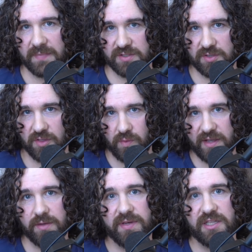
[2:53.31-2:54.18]
And so the
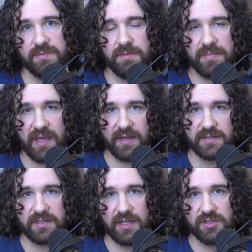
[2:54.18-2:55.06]
way that we need to be paying
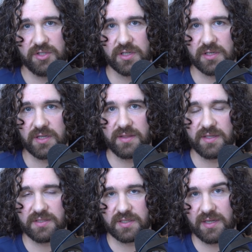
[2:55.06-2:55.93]
attention in
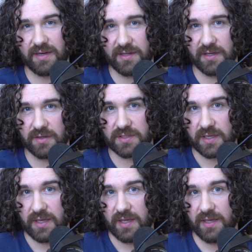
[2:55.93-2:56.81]
these scenarios
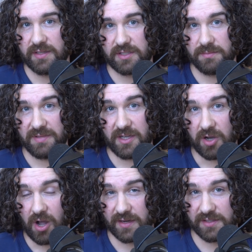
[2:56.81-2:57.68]
is to be
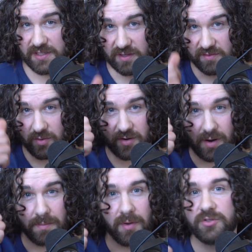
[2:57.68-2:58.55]
cognizant of what
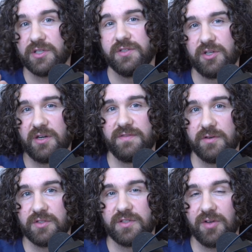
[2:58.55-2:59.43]
our emotions are,
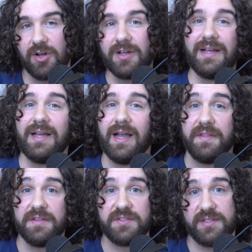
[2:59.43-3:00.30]
first of all,
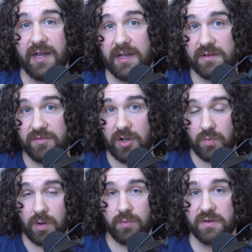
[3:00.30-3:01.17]
and then second of
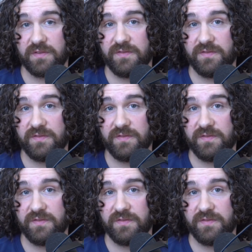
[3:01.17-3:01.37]
all, what we're